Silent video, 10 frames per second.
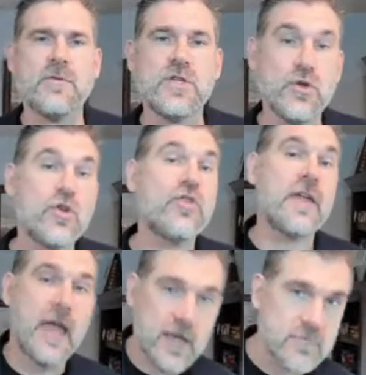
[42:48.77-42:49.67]
to
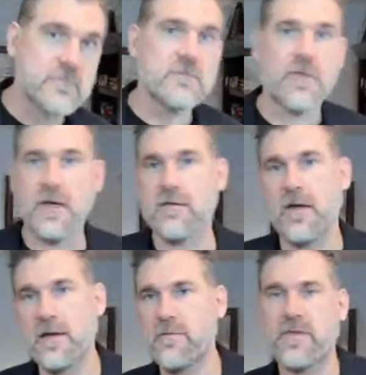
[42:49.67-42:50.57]
create things
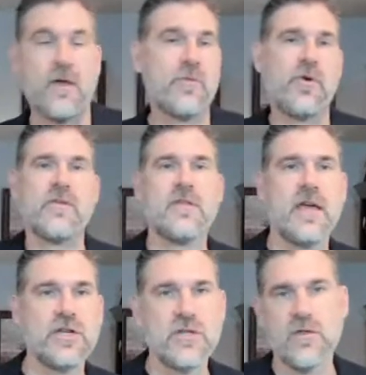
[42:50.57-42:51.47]
like sales
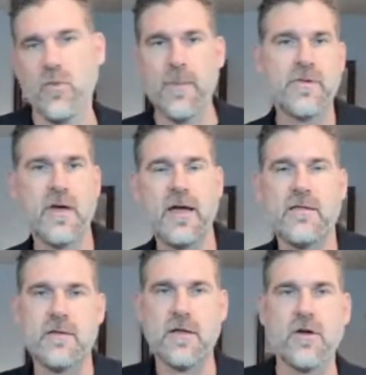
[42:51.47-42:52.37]
presentations,
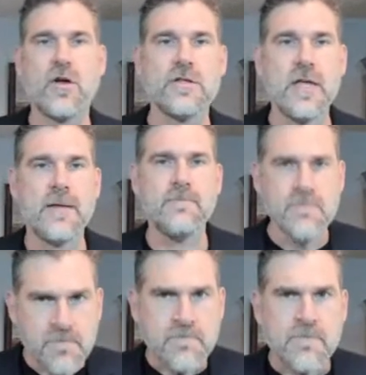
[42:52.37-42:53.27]
websites, and other content.
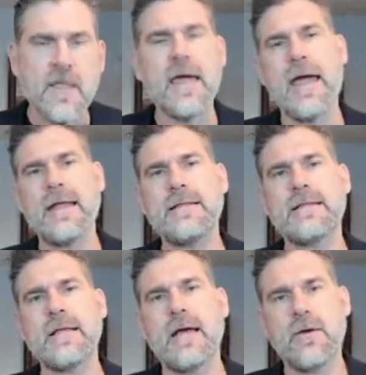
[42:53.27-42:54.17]

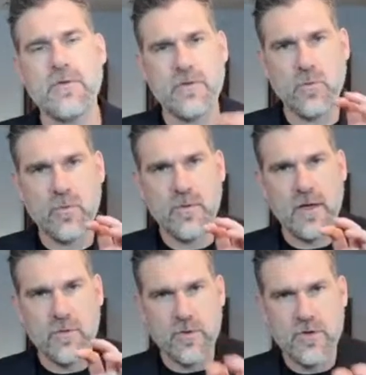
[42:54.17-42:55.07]
And as
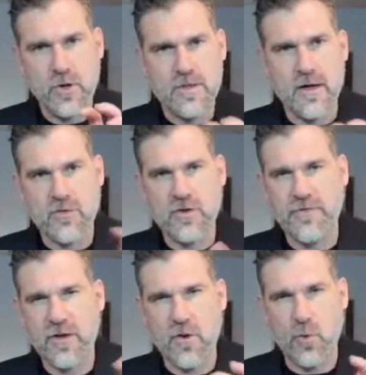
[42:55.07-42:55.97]
I was doing that, I was trying
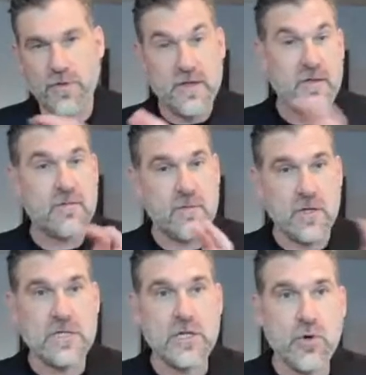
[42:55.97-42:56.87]
to figure out what these
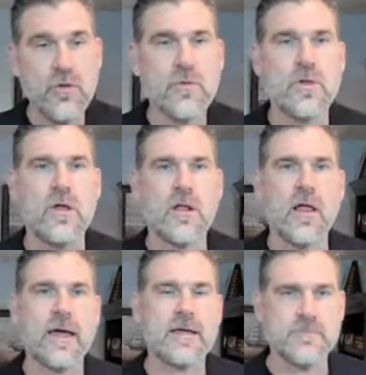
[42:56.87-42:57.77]
tools would look
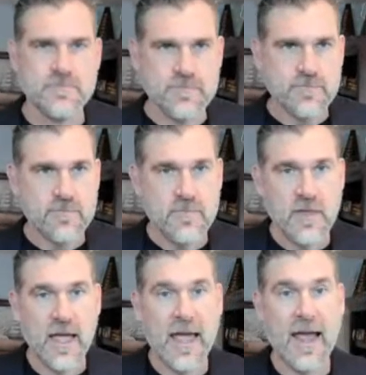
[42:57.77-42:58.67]
like.
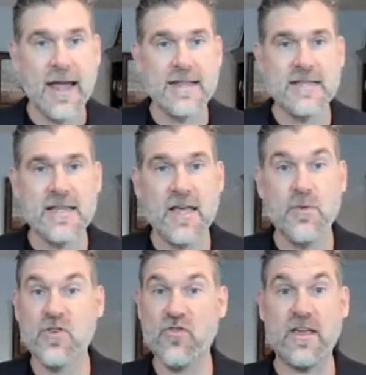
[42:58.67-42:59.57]
And it
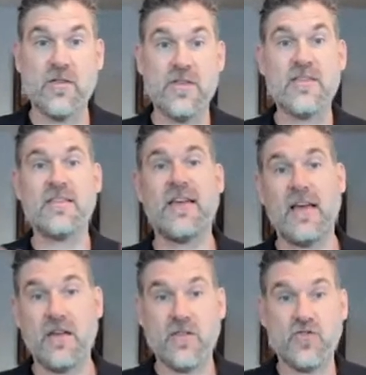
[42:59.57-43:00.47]
was great. So this is like our